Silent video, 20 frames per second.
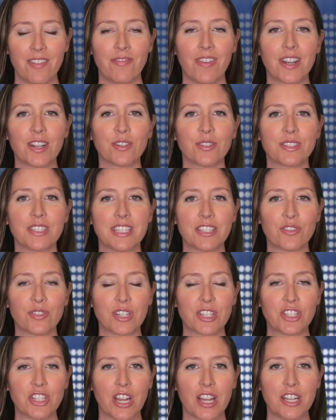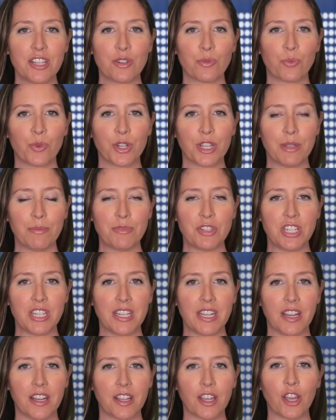Federal District Judge William
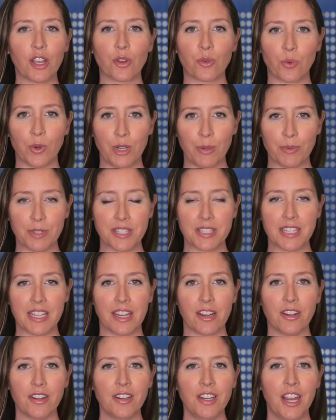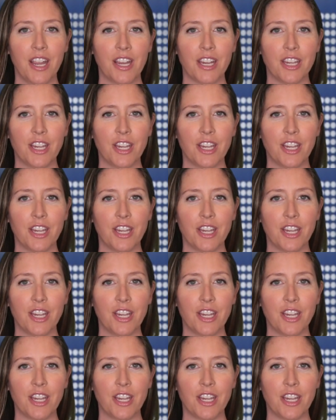G. Young agreed with Singer.